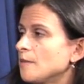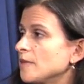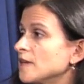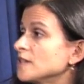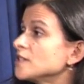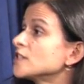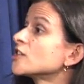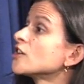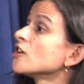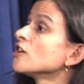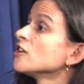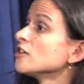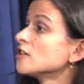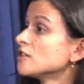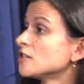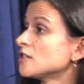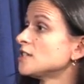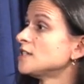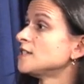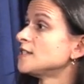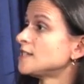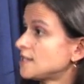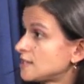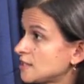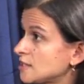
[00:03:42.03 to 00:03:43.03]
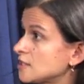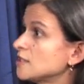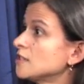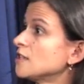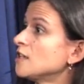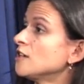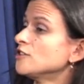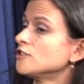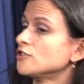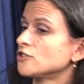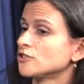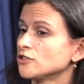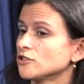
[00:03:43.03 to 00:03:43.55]
that's currently still
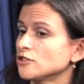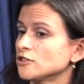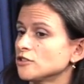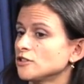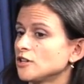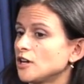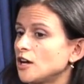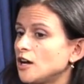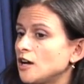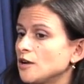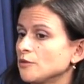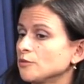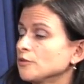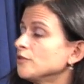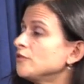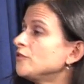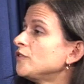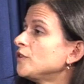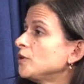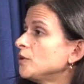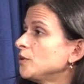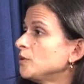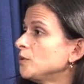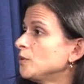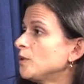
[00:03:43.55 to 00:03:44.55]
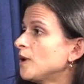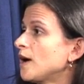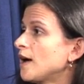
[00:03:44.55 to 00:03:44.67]
under uh, review.